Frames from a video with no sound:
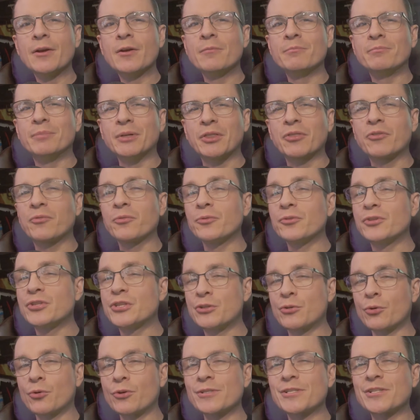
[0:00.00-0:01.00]
but through
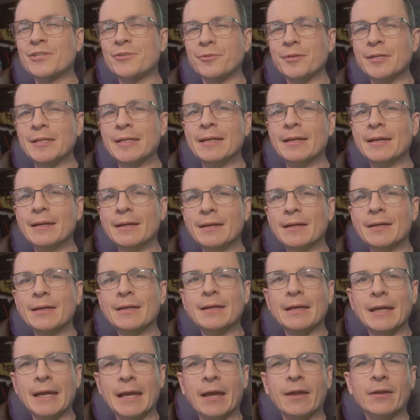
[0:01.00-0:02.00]
sorcery
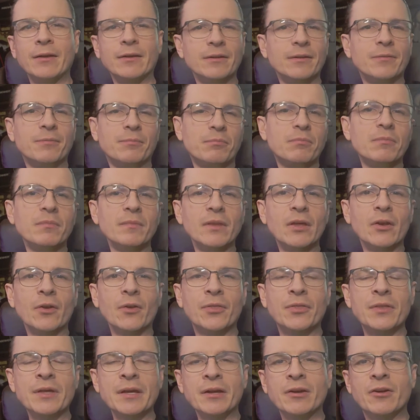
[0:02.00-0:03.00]
and a little
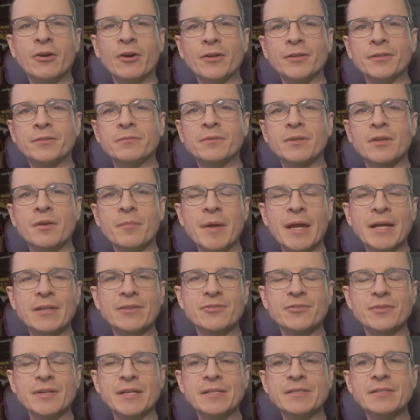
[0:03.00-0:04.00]
thing called command
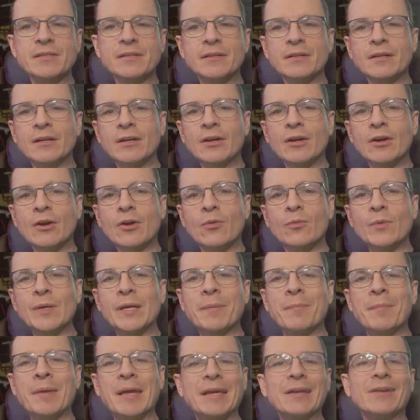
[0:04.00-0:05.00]
strings, we can
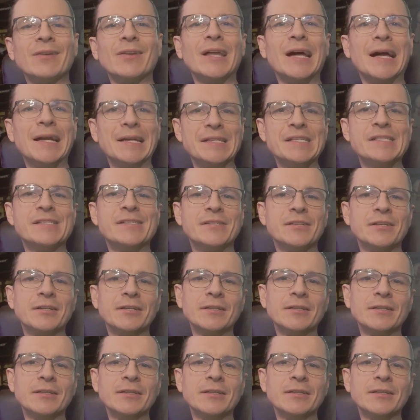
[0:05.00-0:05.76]
make it a lot easier.